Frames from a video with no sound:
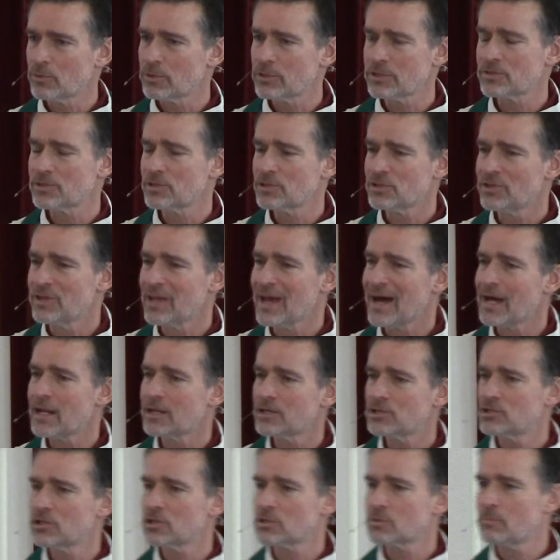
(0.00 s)
This is
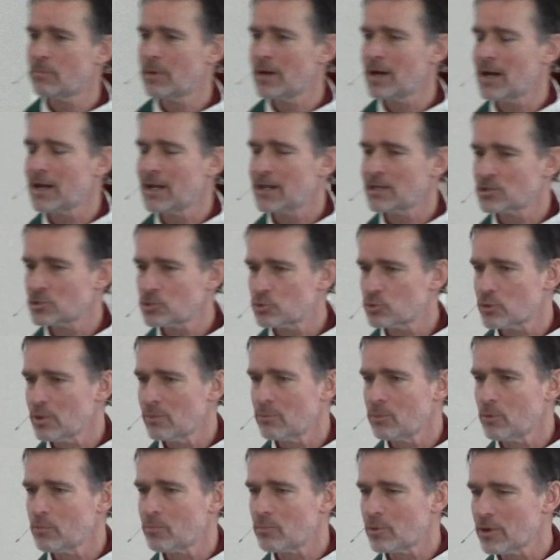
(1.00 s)
not just pious
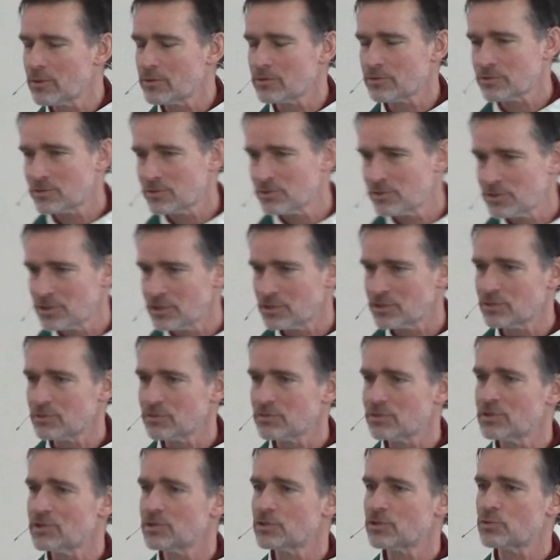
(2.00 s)
dribble, brothers and
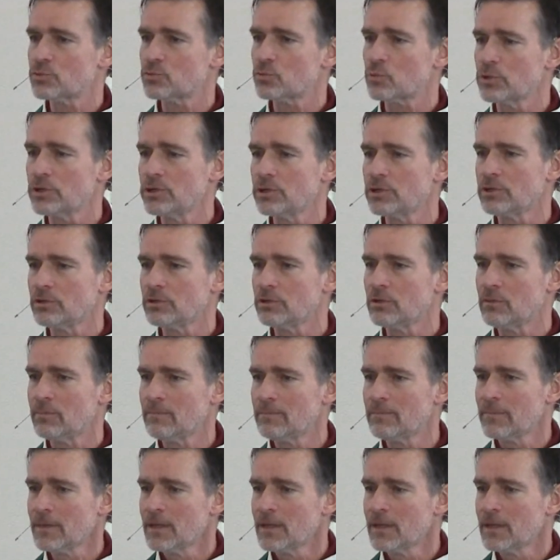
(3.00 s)
sisters. This is real.